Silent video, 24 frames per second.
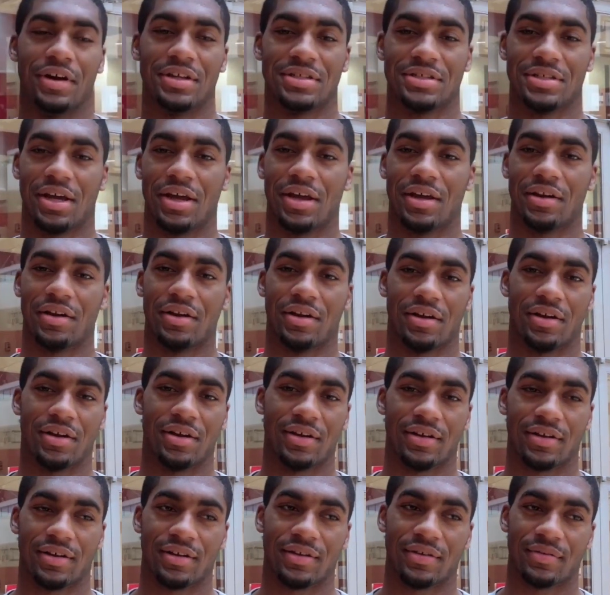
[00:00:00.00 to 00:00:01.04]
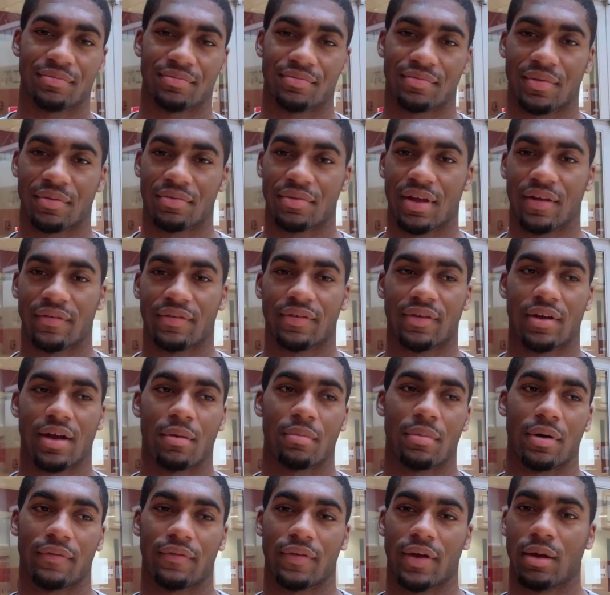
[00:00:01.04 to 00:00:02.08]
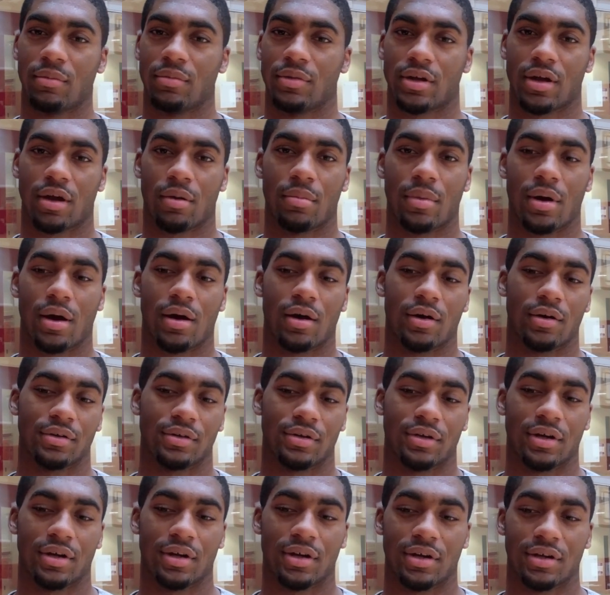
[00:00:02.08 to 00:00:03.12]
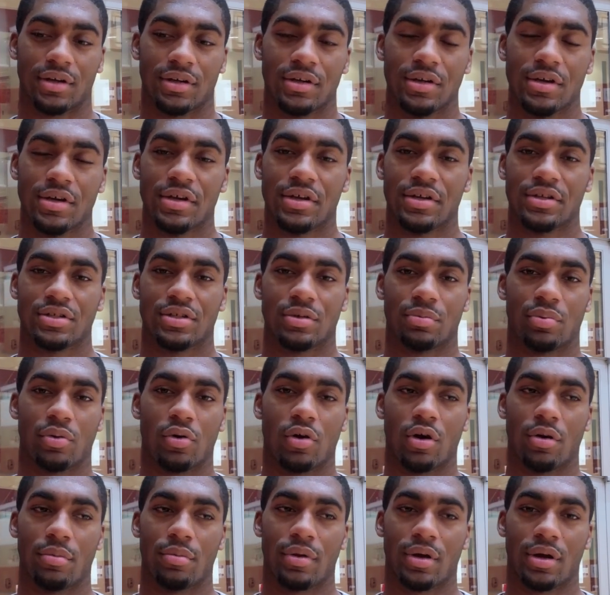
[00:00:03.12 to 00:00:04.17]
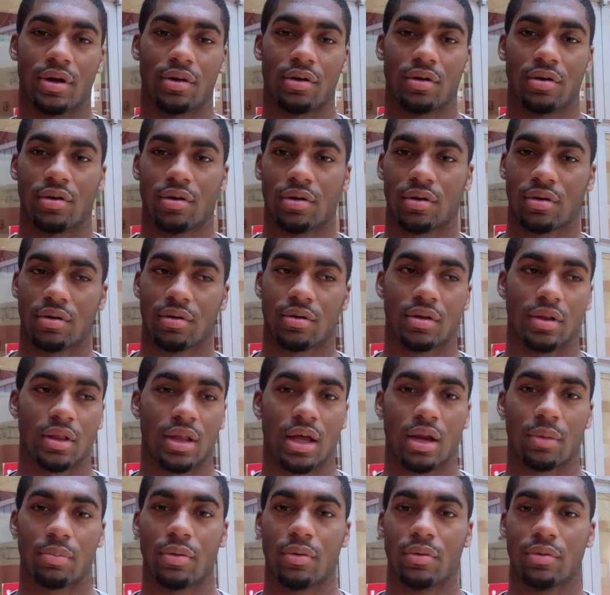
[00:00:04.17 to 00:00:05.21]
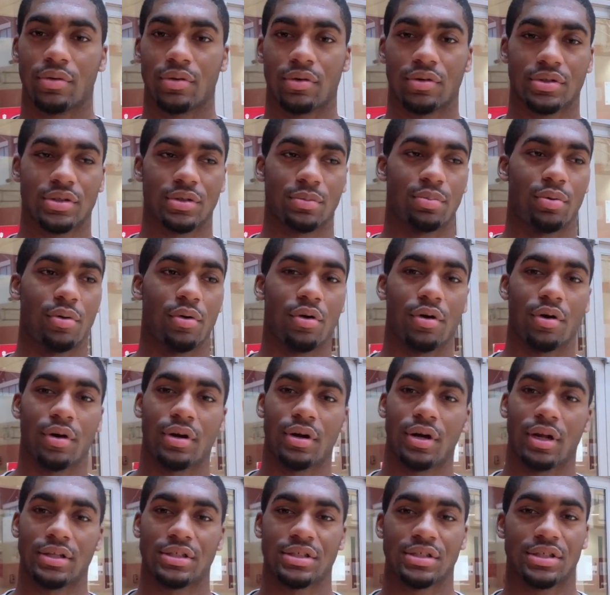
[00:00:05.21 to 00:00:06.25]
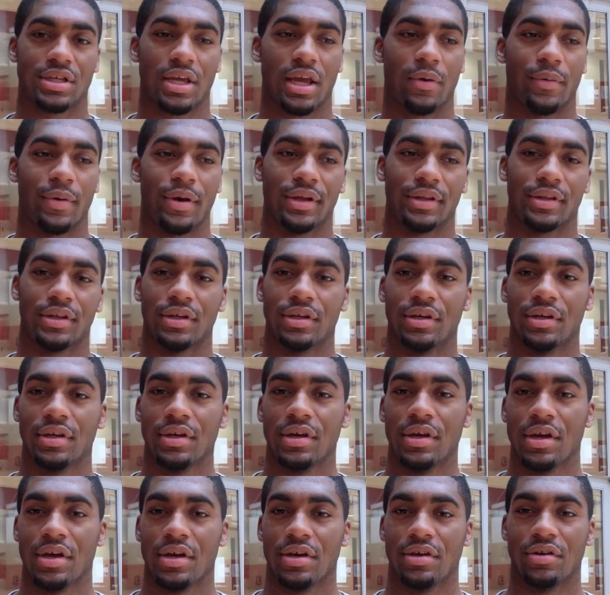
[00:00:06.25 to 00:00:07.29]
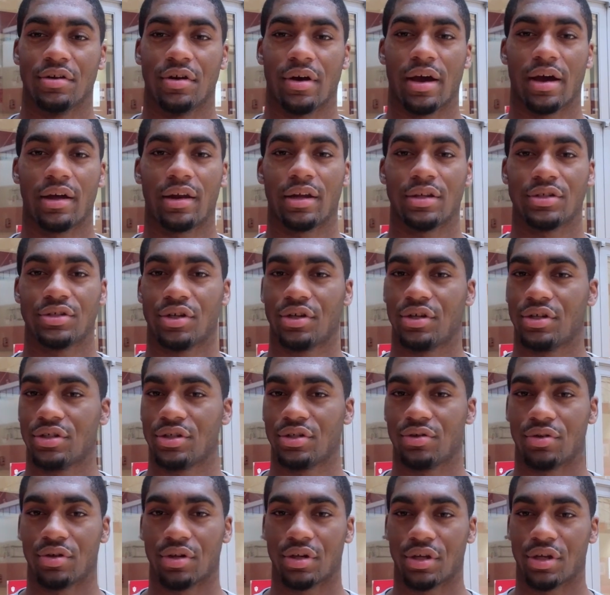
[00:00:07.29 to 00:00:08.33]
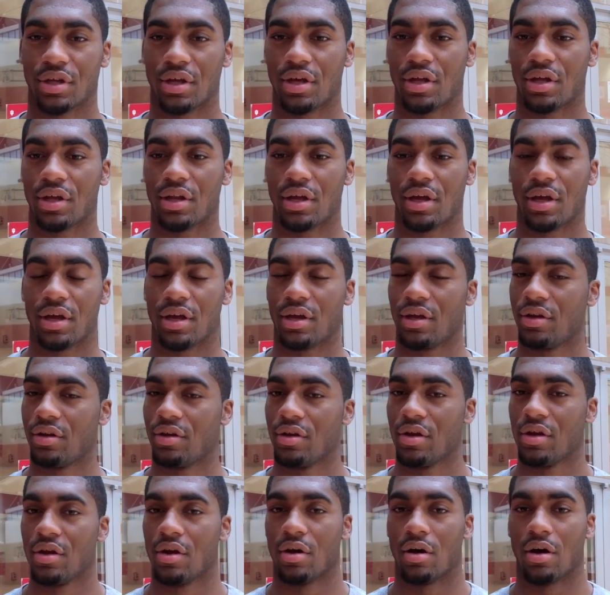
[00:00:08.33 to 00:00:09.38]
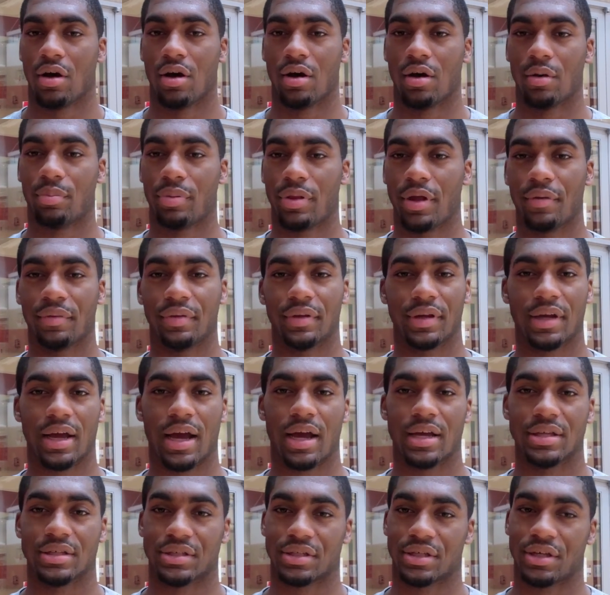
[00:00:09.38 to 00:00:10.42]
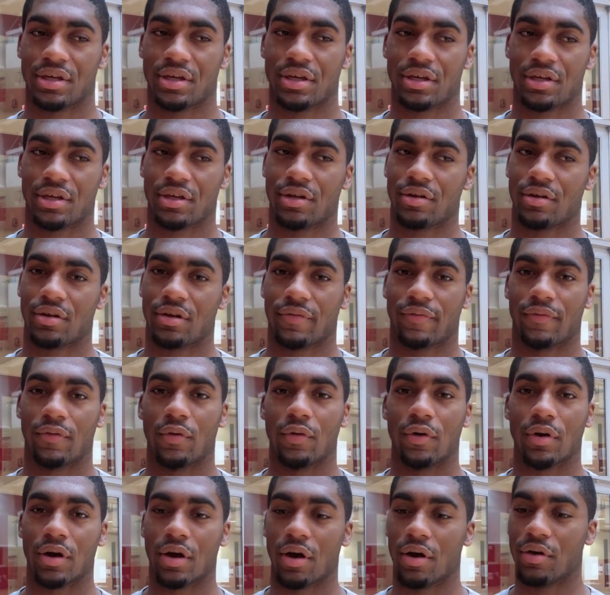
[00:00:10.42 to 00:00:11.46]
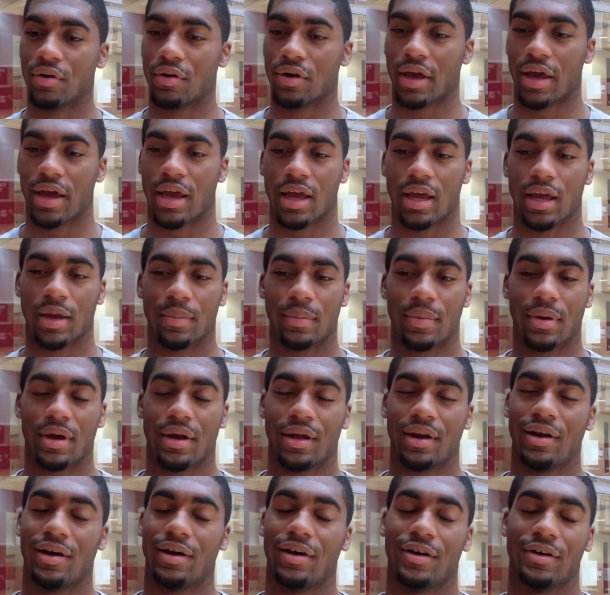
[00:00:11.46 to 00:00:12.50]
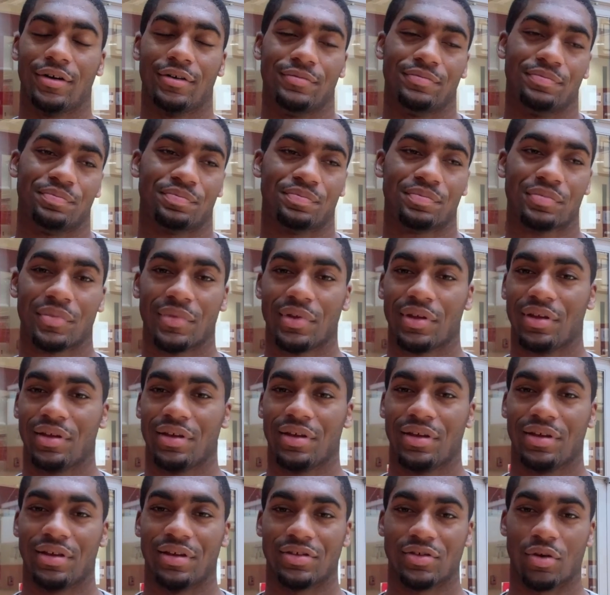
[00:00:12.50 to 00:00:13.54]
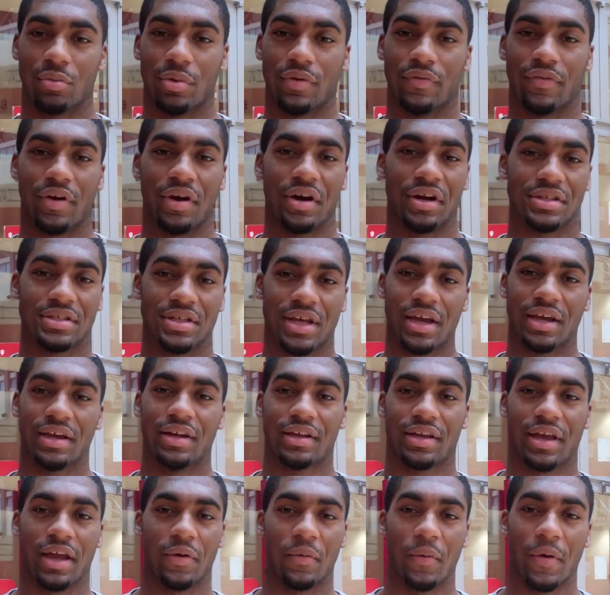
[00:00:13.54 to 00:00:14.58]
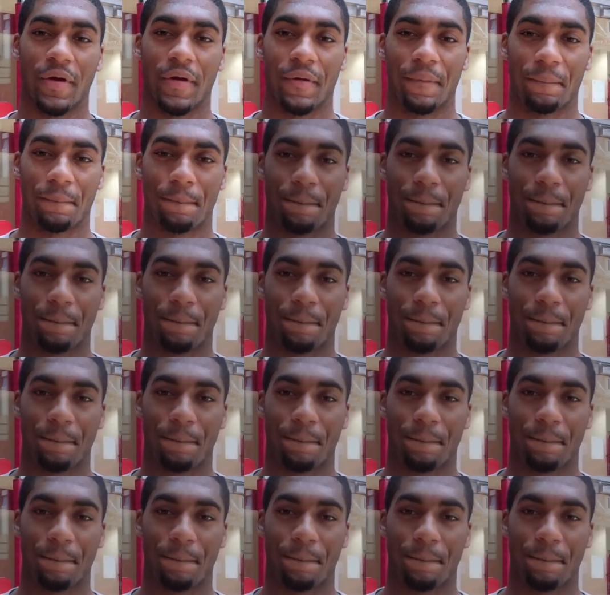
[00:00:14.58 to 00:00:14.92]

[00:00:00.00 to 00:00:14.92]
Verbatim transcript: excited. Uh, definitely have my family come out and uh, support me. I know a lot of people are going to support, and I just can't wait to, you know, have that jersey on again and uh, play with the guys again in a full go game, and um, it's going to be very exciting. can't wait.